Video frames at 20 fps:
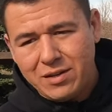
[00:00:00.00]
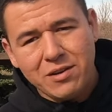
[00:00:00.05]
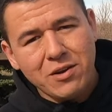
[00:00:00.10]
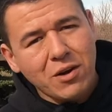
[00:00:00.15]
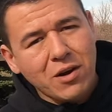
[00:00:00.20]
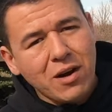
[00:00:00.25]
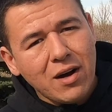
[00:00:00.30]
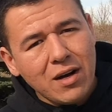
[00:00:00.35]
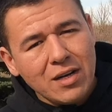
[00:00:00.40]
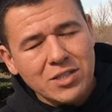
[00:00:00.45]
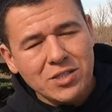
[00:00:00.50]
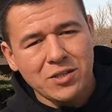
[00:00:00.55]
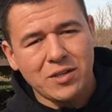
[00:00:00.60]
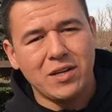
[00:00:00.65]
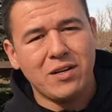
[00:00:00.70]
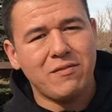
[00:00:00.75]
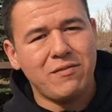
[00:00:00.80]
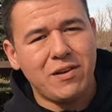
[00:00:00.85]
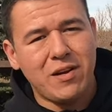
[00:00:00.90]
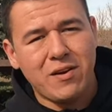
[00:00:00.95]
your costs are
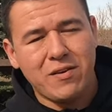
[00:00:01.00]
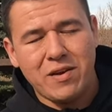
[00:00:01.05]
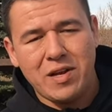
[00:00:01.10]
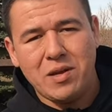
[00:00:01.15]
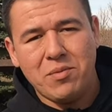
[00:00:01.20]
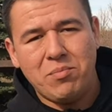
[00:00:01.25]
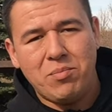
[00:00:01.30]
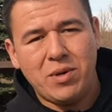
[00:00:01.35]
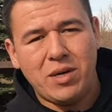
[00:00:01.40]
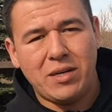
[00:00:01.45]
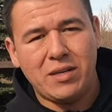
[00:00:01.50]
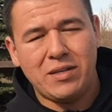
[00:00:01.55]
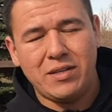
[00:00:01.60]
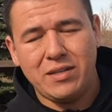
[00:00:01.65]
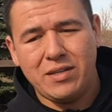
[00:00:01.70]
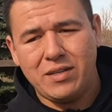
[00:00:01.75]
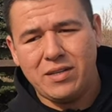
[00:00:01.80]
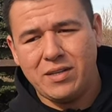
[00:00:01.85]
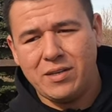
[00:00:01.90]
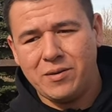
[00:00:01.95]
going to vary,
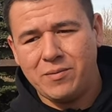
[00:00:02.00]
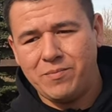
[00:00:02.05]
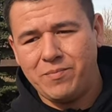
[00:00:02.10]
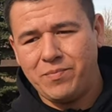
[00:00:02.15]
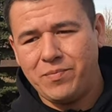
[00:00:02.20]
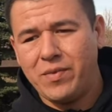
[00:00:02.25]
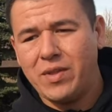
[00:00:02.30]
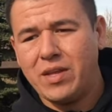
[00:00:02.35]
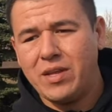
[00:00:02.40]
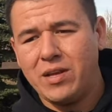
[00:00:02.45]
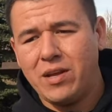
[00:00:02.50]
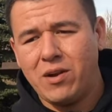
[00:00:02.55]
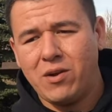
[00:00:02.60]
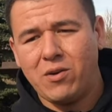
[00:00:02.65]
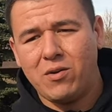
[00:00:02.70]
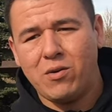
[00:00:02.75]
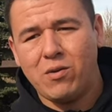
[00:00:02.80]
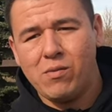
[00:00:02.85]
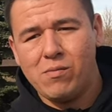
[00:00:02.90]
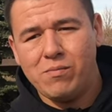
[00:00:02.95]
but, um, you
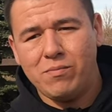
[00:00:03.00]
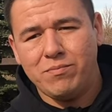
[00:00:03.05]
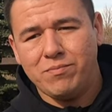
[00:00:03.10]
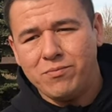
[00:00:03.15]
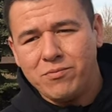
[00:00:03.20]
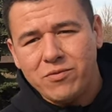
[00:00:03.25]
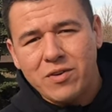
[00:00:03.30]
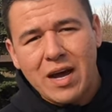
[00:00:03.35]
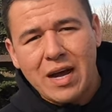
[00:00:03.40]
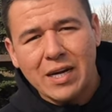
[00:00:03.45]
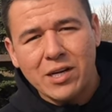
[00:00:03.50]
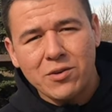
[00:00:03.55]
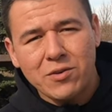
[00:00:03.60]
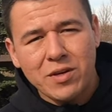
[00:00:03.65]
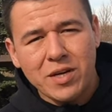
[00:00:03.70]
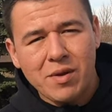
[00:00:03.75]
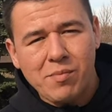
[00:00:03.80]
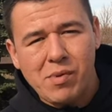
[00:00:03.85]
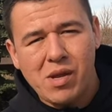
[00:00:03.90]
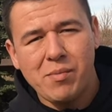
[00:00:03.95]
know,
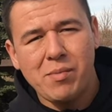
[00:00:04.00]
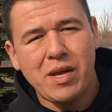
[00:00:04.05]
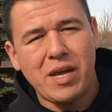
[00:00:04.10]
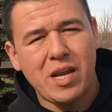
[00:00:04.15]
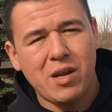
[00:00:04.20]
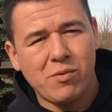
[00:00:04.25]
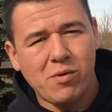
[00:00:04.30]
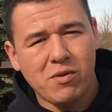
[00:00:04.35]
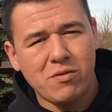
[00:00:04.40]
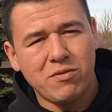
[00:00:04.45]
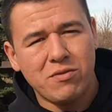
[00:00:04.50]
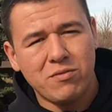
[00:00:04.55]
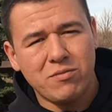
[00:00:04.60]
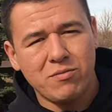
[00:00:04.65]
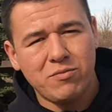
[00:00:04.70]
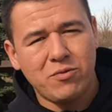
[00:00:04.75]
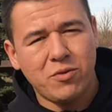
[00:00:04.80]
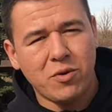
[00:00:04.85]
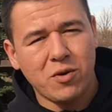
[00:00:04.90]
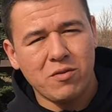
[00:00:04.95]
factor in maybe anywhere
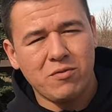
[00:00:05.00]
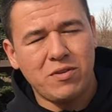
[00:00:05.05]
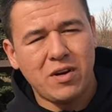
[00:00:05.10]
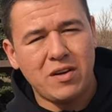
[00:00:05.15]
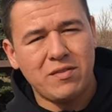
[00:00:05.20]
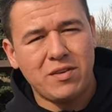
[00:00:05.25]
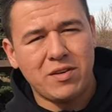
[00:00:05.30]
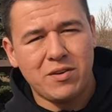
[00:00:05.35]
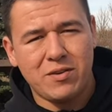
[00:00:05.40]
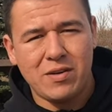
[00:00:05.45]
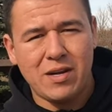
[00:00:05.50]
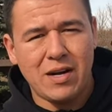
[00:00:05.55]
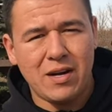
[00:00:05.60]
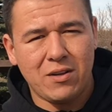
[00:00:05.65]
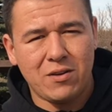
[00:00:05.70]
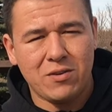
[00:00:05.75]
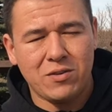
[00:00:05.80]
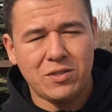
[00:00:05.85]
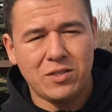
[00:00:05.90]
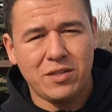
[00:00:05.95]
from four to
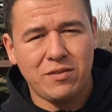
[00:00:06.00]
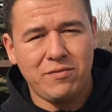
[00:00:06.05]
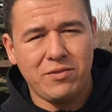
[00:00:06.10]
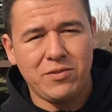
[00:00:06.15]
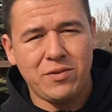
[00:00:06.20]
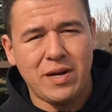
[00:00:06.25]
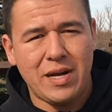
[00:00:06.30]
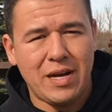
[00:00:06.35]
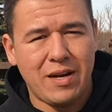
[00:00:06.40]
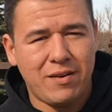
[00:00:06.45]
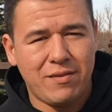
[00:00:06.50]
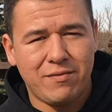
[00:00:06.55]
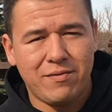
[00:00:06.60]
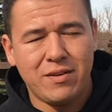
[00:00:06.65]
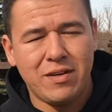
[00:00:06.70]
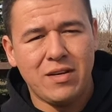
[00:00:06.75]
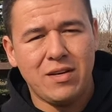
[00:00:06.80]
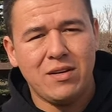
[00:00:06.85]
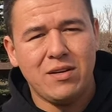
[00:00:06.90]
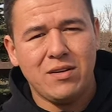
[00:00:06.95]
$500 if you
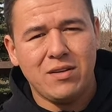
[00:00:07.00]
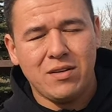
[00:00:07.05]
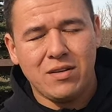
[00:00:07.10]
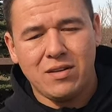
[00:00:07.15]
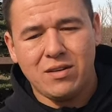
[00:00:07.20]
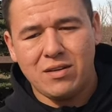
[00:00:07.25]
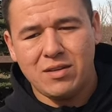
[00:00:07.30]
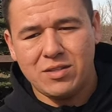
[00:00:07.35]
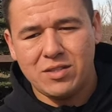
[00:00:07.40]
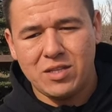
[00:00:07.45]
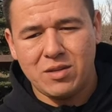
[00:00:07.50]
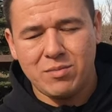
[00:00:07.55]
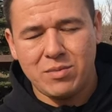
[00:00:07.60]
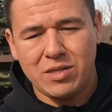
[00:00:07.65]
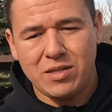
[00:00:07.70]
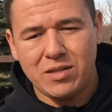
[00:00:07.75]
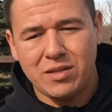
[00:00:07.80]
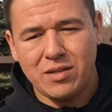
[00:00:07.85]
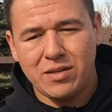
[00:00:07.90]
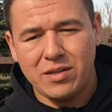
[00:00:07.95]
have uh,
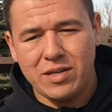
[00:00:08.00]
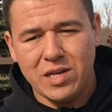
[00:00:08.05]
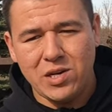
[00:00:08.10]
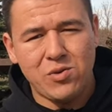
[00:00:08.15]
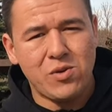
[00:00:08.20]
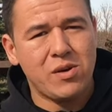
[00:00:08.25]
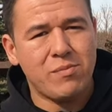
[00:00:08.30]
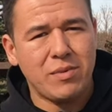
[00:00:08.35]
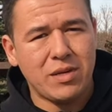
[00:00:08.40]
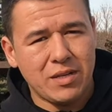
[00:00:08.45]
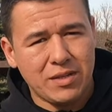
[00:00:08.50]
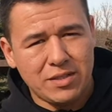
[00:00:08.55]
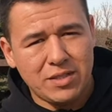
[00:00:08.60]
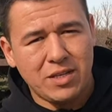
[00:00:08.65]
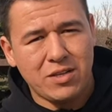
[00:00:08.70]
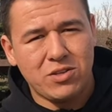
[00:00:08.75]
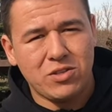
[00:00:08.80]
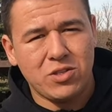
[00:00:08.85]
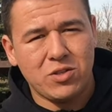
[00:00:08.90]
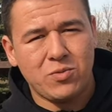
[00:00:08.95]
some of the equipment
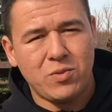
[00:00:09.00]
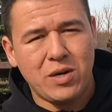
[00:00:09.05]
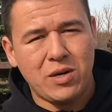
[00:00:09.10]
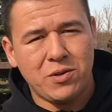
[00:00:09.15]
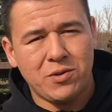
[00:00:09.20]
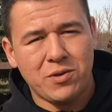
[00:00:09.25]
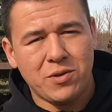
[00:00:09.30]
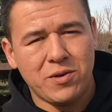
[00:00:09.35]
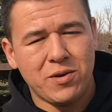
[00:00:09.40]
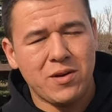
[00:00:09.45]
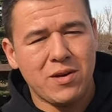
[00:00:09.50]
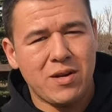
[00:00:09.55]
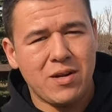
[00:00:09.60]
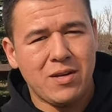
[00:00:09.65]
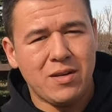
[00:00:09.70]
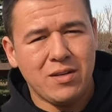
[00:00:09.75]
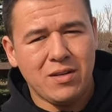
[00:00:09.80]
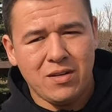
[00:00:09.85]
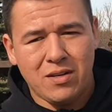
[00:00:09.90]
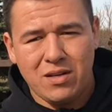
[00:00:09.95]
such as a welder
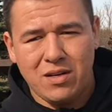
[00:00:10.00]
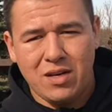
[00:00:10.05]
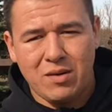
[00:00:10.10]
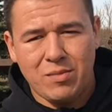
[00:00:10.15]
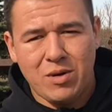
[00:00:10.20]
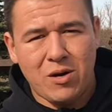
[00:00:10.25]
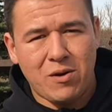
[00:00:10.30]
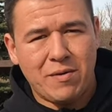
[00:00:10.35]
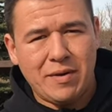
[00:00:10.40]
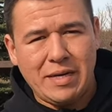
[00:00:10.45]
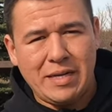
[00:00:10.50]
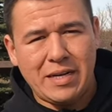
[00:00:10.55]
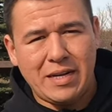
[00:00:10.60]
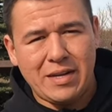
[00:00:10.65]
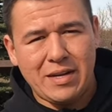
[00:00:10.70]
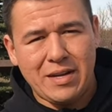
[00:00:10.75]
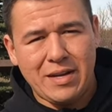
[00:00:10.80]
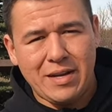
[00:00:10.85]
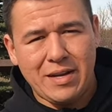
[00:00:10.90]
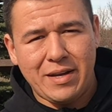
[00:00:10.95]
um, already
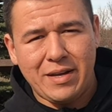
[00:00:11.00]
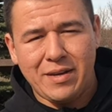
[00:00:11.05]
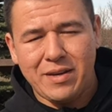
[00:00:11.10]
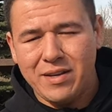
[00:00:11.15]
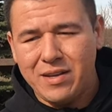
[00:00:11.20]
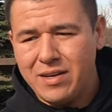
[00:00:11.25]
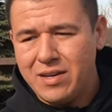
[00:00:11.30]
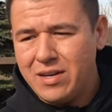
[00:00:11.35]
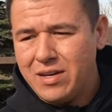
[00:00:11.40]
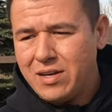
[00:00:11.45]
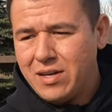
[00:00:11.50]
on hand.